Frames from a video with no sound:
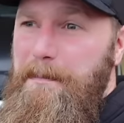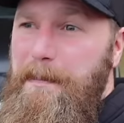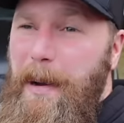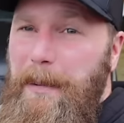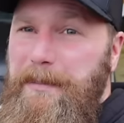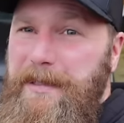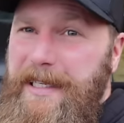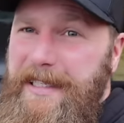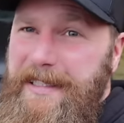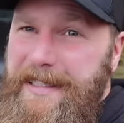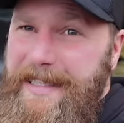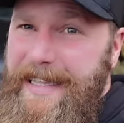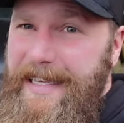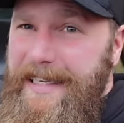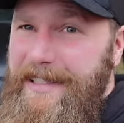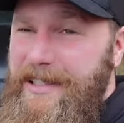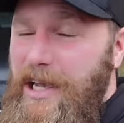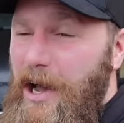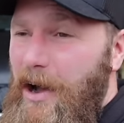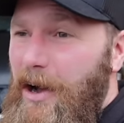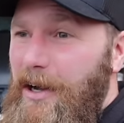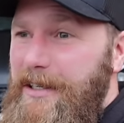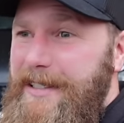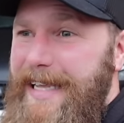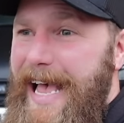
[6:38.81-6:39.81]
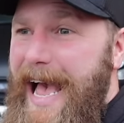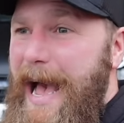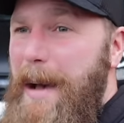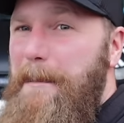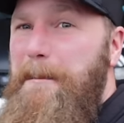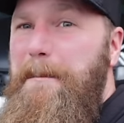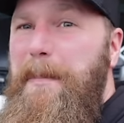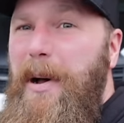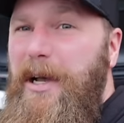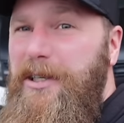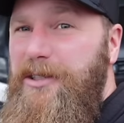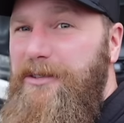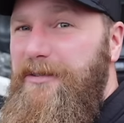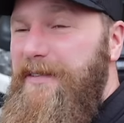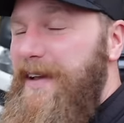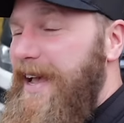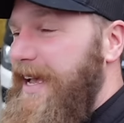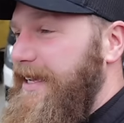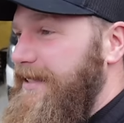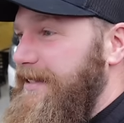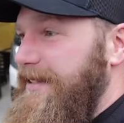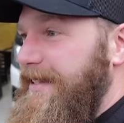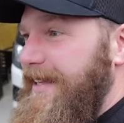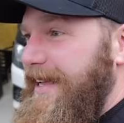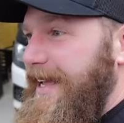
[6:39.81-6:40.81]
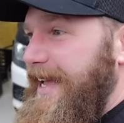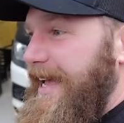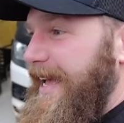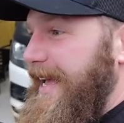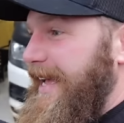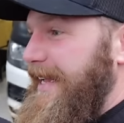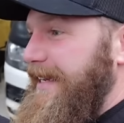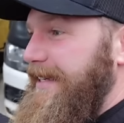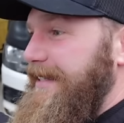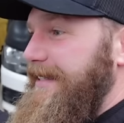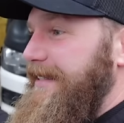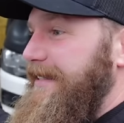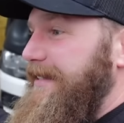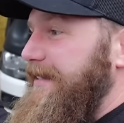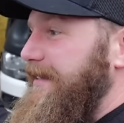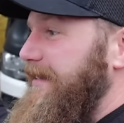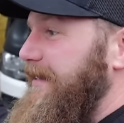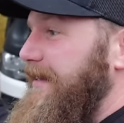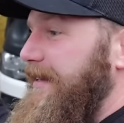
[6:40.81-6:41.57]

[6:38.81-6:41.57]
Bumped into these guys at Busfest and